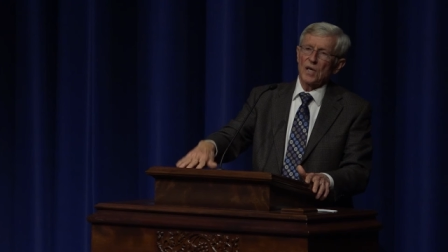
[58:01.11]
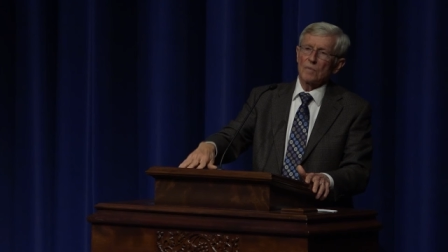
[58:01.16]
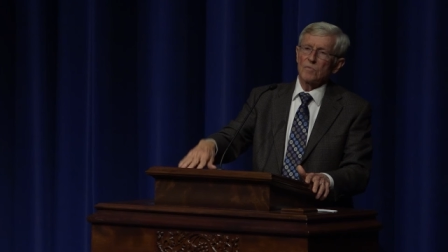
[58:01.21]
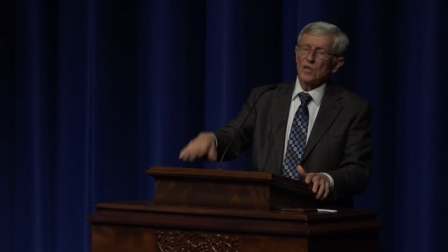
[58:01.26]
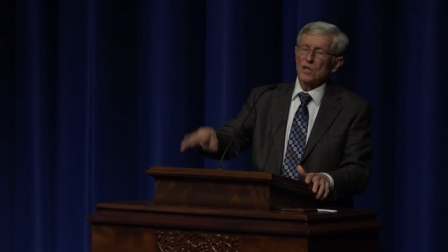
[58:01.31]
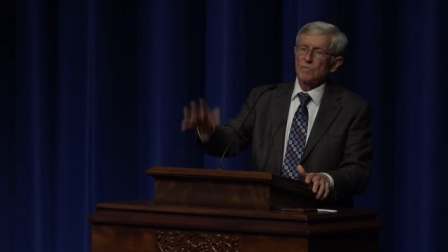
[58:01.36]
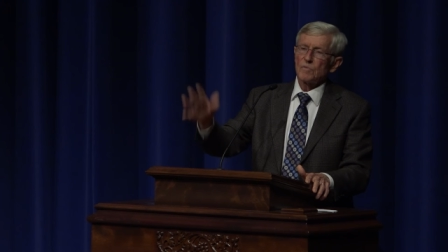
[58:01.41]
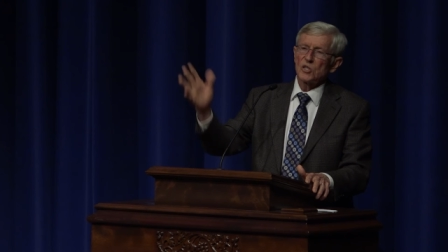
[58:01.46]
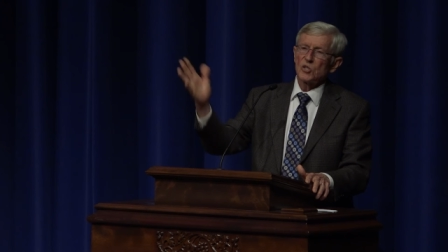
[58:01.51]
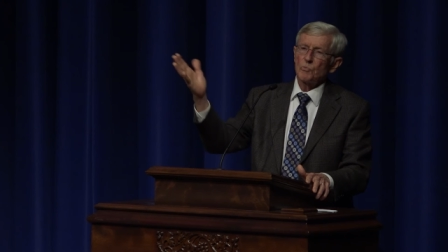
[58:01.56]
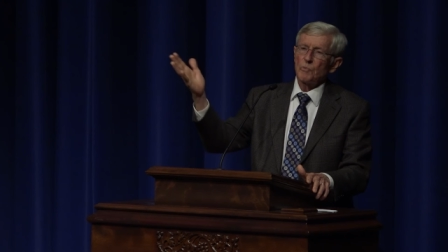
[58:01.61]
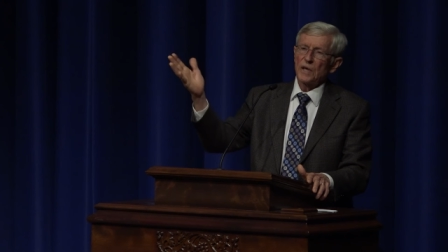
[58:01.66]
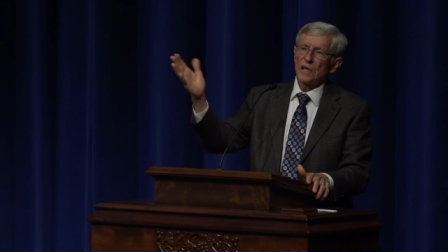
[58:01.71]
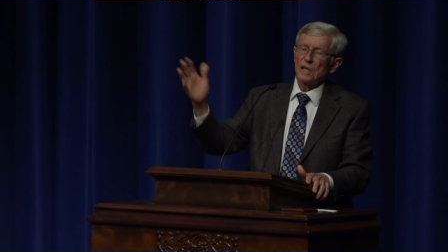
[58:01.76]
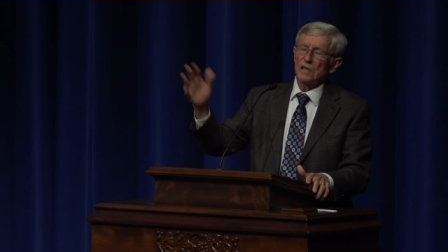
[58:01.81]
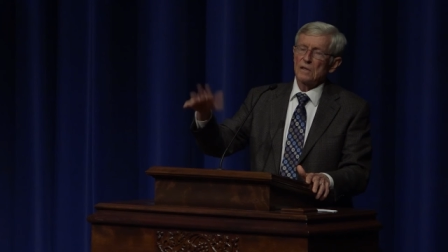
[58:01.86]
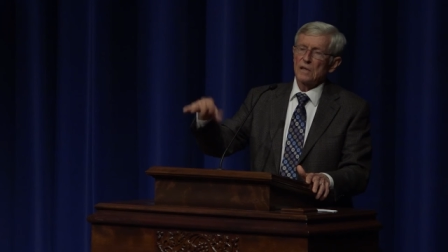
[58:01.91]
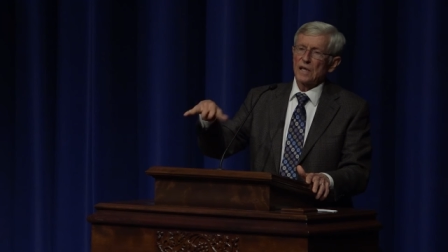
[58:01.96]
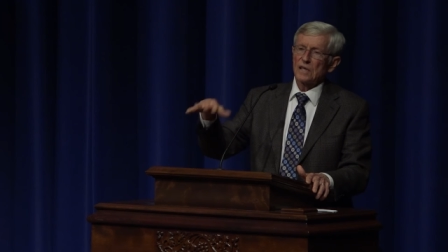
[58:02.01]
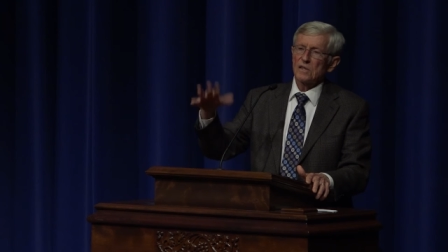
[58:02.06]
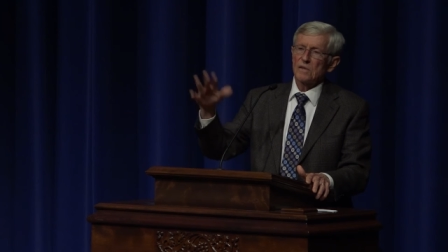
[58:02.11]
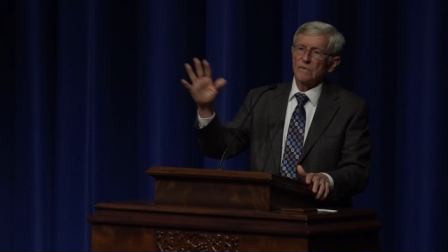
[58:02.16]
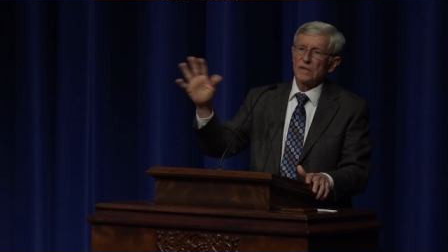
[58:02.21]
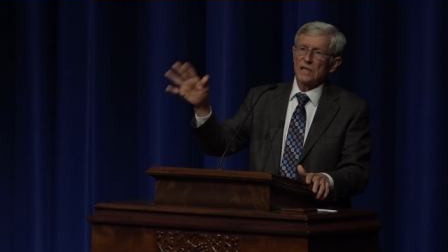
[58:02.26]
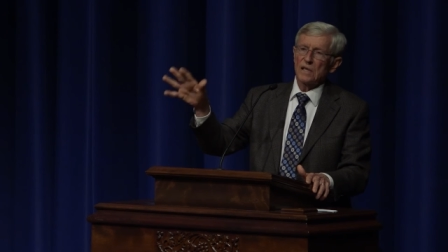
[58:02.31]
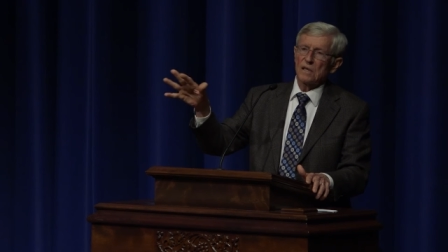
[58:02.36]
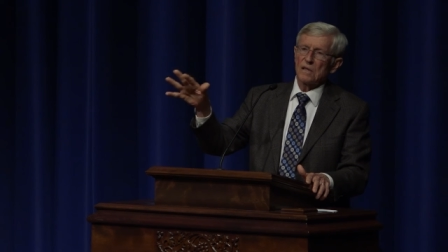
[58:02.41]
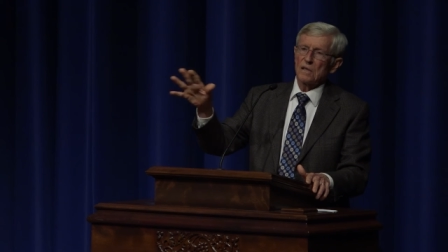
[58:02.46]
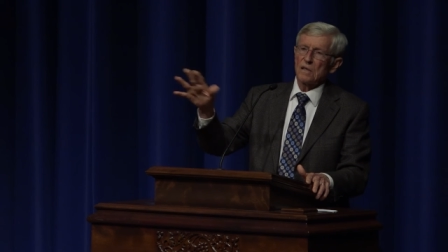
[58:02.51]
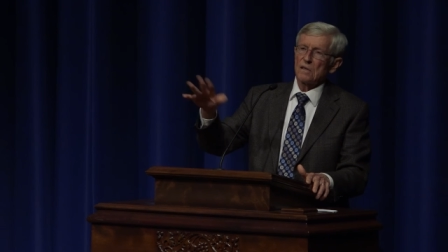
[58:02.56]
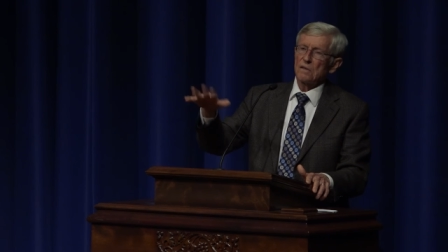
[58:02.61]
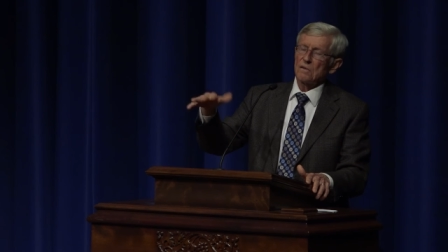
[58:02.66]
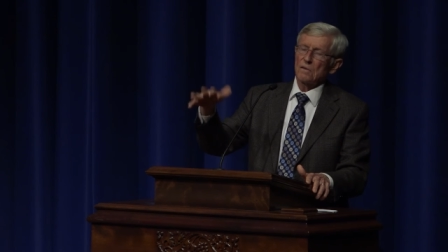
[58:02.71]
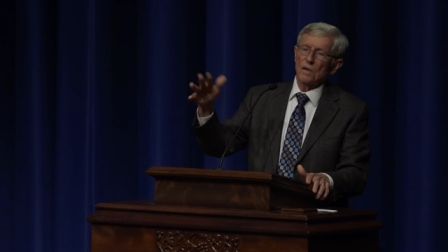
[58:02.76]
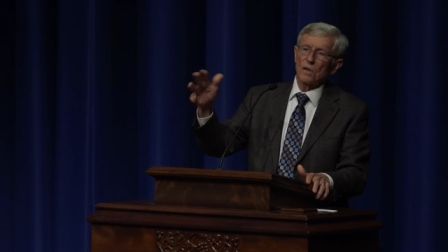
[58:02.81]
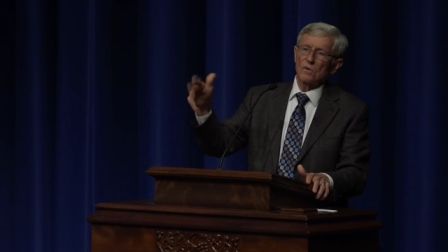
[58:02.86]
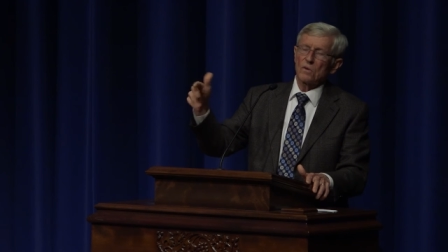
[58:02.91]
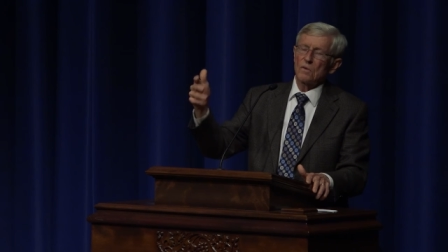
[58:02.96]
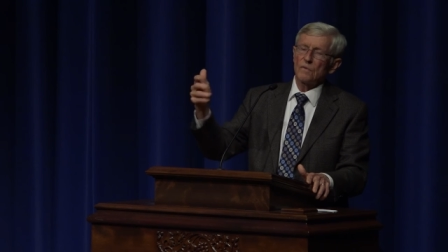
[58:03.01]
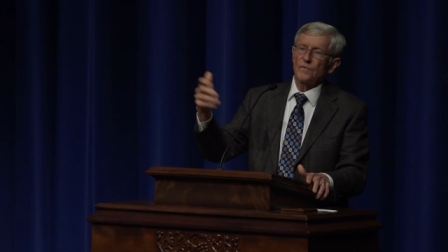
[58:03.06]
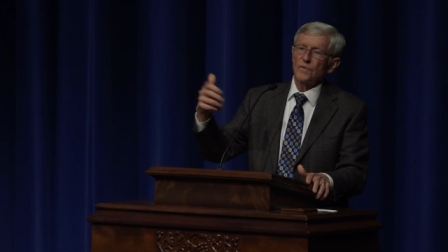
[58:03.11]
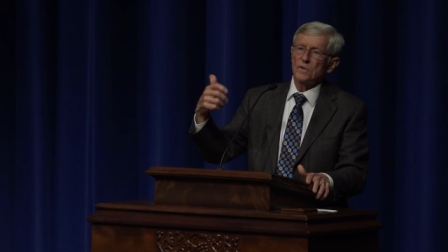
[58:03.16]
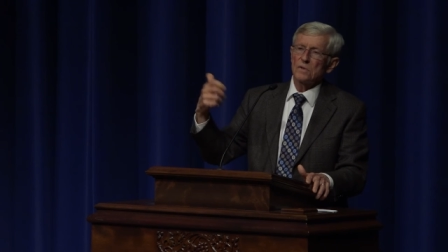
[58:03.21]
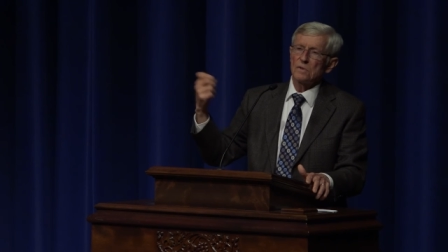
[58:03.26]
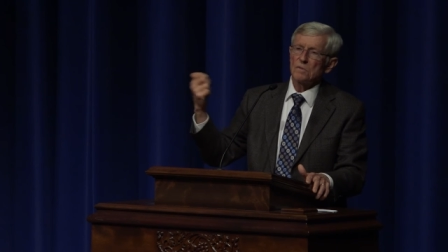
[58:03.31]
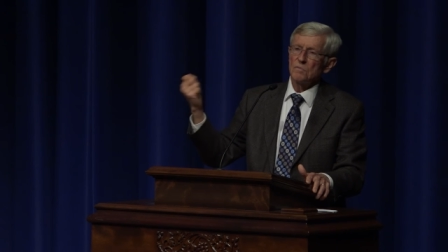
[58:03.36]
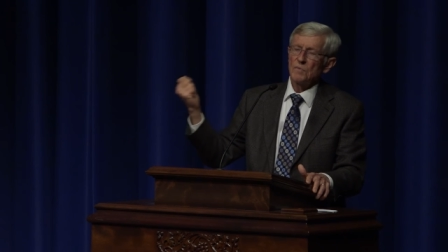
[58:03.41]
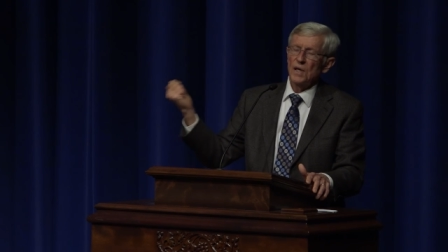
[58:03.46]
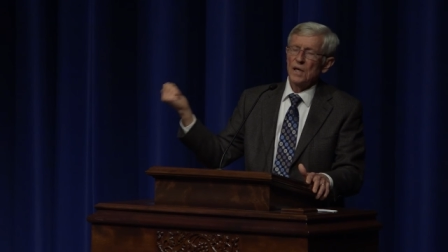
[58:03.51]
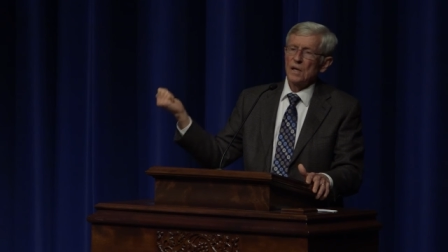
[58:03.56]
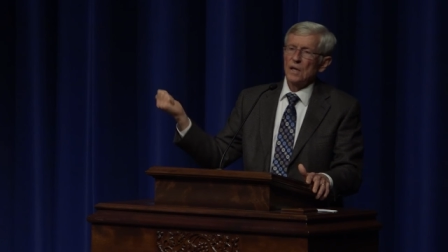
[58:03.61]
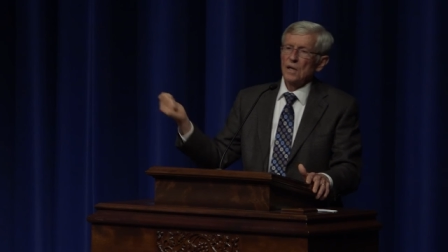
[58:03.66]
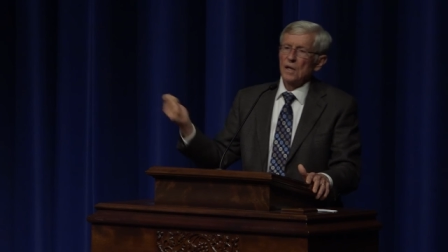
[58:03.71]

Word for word: I'm going to be speaking next week at a local food